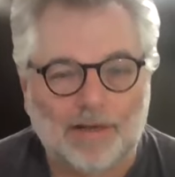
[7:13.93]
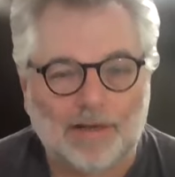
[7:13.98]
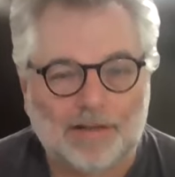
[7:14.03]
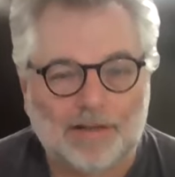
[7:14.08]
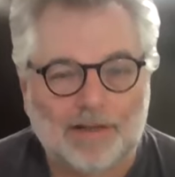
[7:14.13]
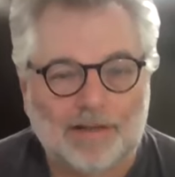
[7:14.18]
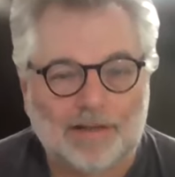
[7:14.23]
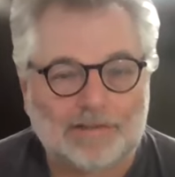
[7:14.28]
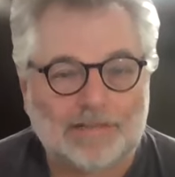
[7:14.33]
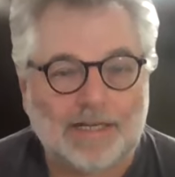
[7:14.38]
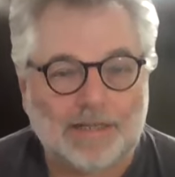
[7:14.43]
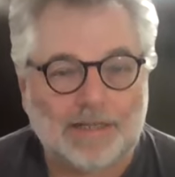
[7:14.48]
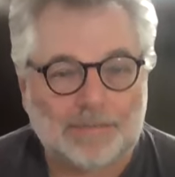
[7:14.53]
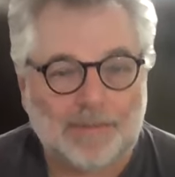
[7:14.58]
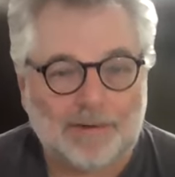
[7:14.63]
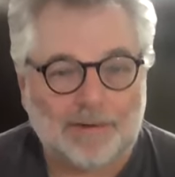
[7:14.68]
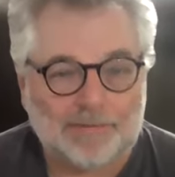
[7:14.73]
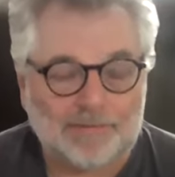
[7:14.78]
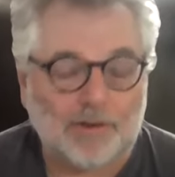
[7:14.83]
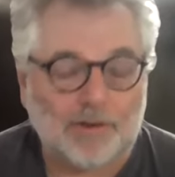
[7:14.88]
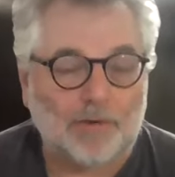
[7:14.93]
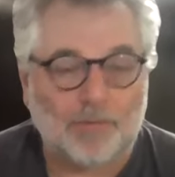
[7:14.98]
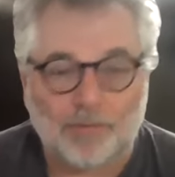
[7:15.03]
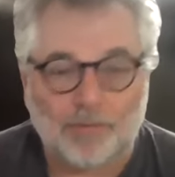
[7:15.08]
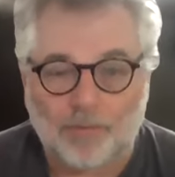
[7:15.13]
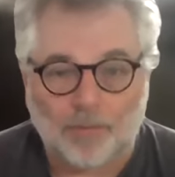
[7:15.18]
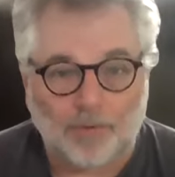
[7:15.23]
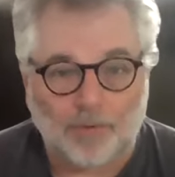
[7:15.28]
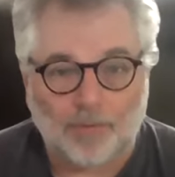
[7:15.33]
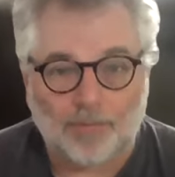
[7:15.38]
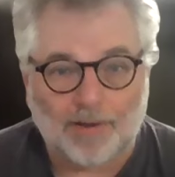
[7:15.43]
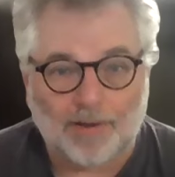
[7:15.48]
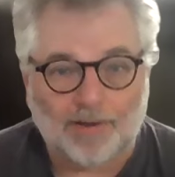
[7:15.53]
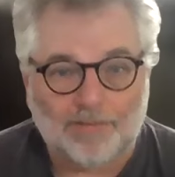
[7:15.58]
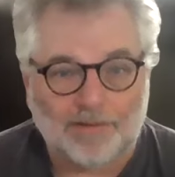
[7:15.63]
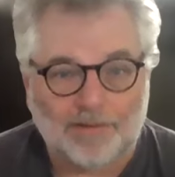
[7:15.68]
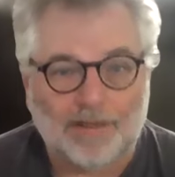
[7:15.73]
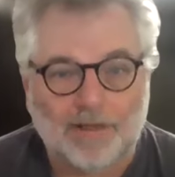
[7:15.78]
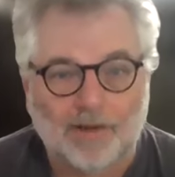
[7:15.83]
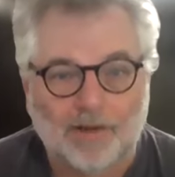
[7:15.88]
in contact by phone or by
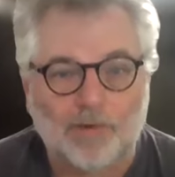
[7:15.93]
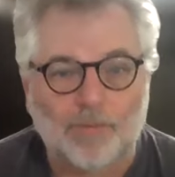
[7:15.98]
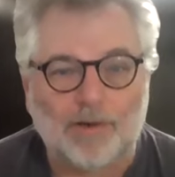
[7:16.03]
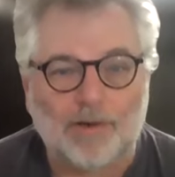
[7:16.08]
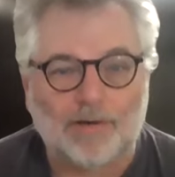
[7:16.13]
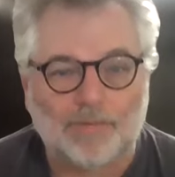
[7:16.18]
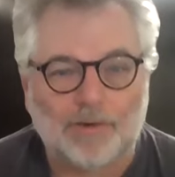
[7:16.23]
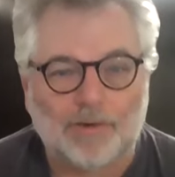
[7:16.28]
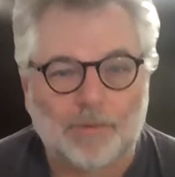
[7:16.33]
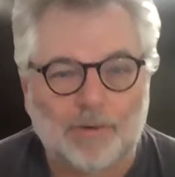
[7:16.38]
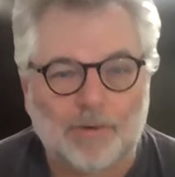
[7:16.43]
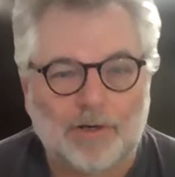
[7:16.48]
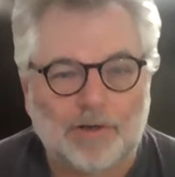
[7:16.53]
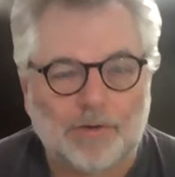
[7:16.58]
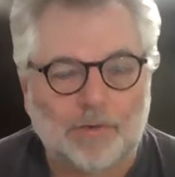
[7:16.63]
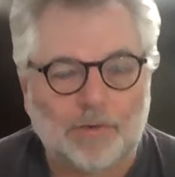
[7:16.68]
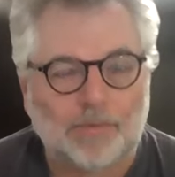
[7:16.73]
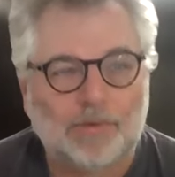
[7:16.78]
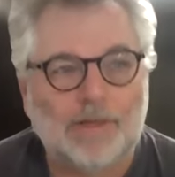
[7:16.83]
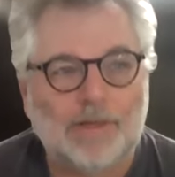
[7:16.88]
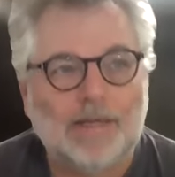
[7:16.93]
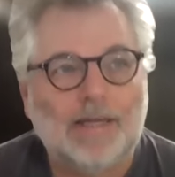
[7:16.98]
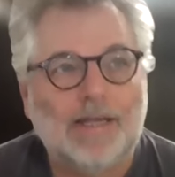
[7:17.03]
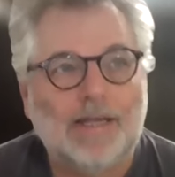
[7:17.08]
video, whatever you want to do.